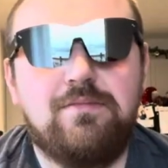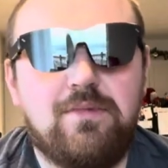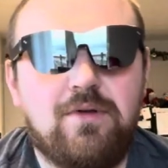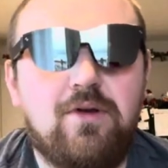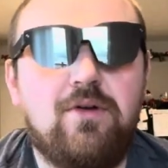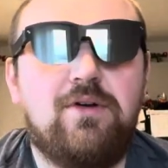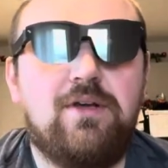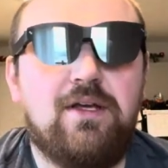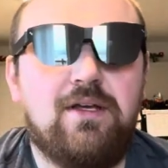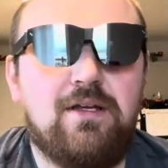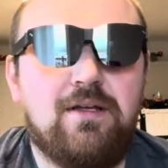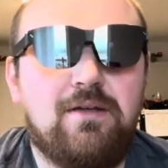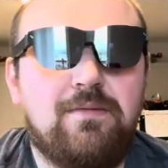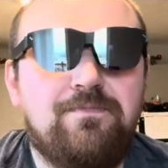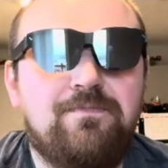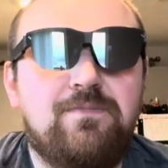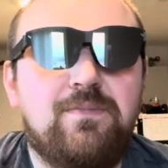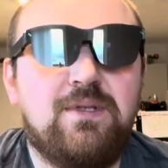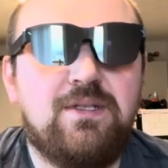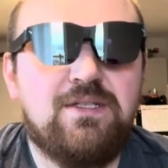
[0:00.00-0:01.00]
Okay,
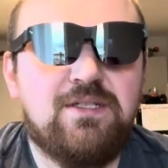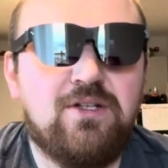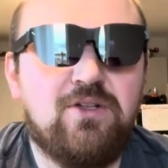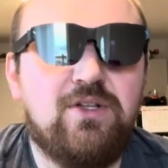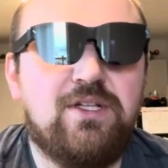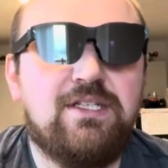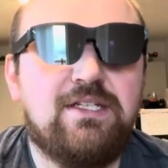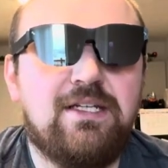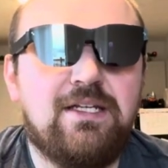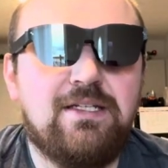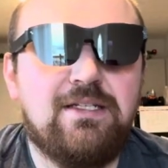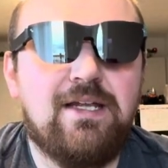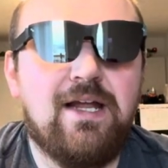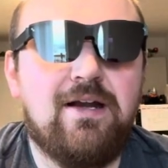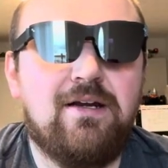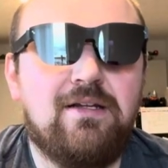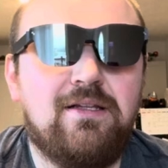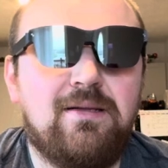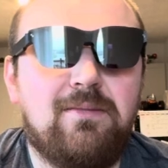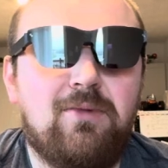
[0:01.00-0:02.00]
so let's get
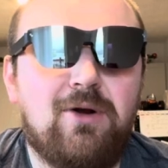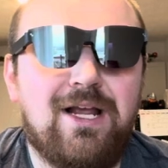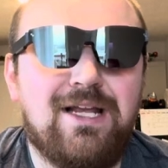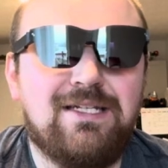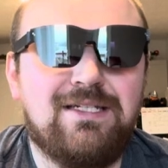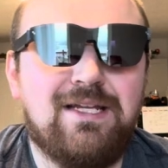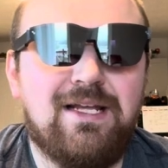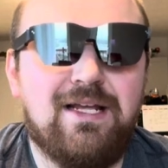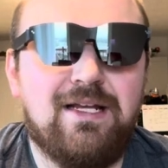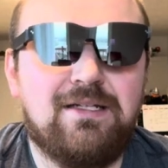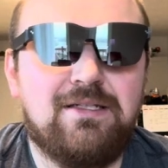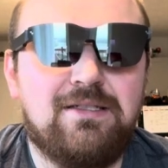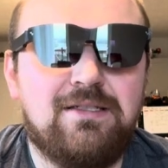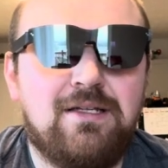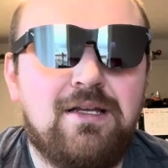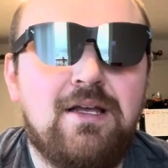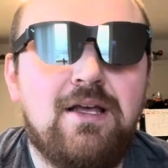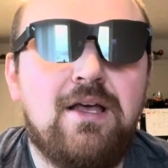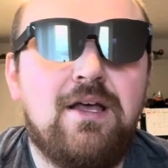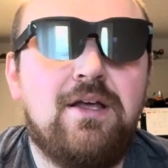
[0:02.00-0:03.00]
down to the brass tacks.
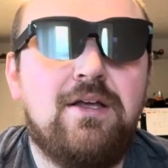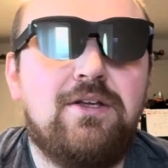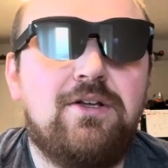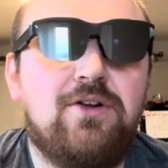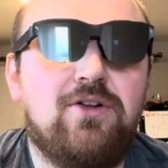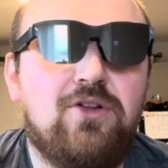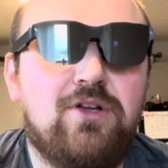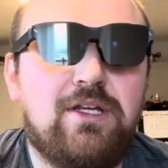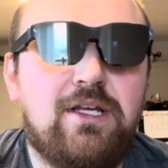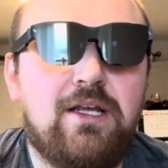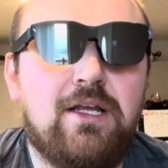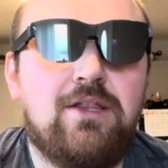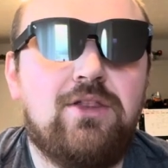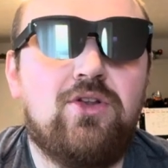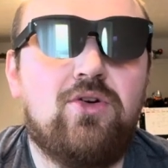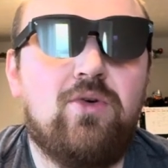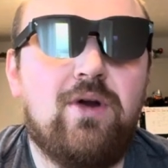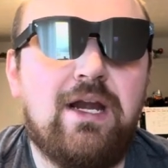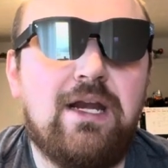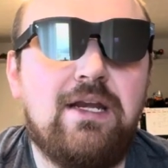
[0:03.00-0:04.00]
You're looking at the
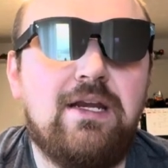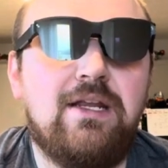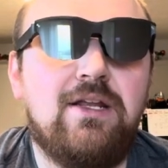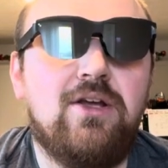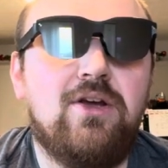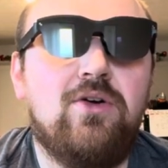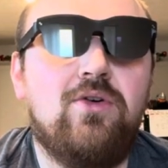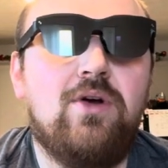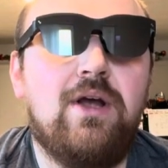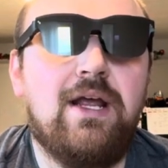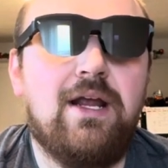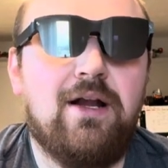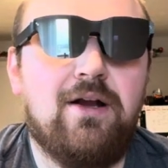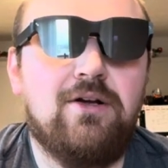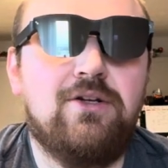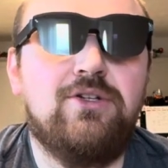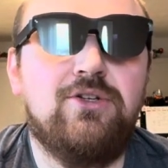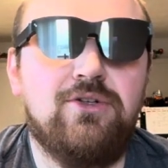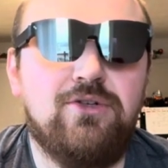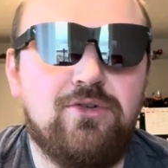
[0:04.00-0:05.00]
Rayneo Air
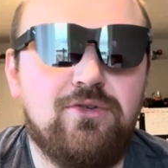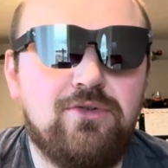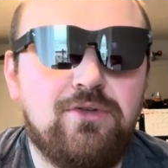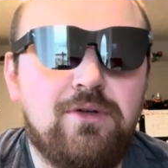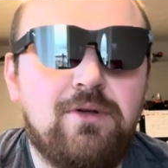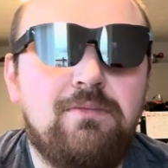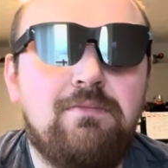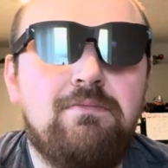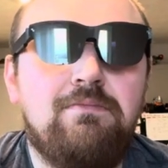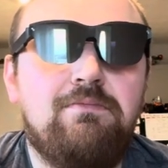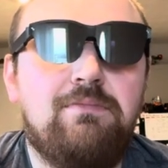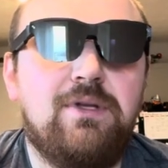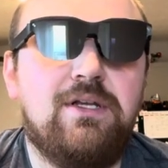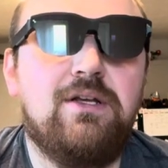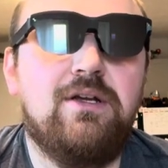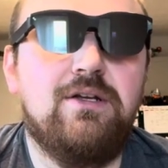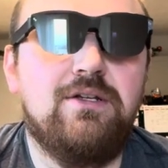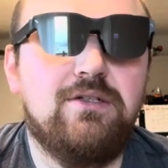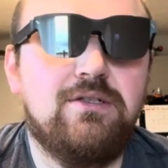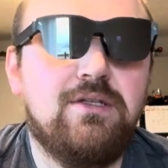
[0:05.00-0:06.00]
2
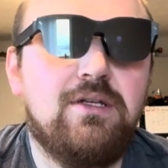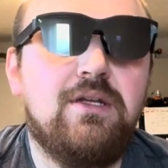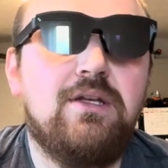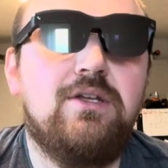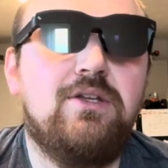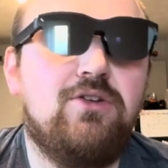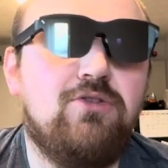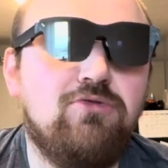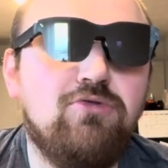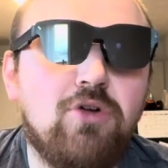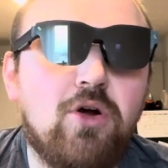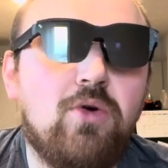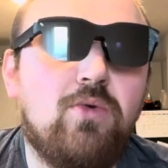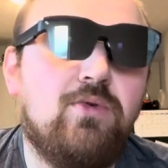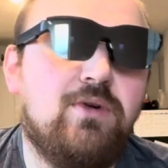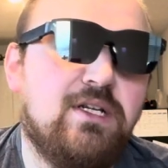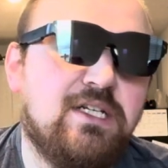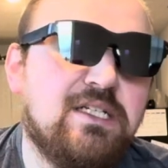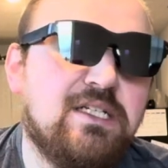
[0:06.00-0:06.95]
because you don't want to